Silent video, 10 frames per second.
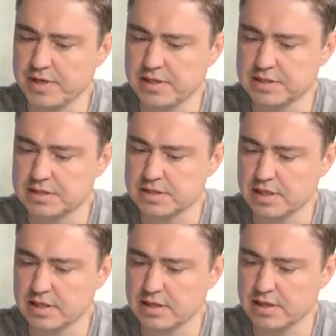is
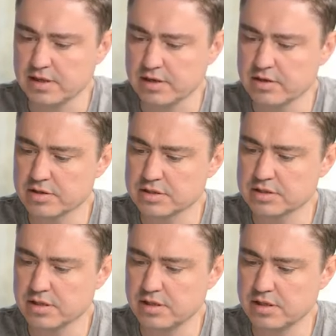that uh, the
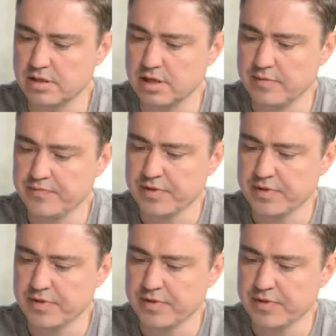cars are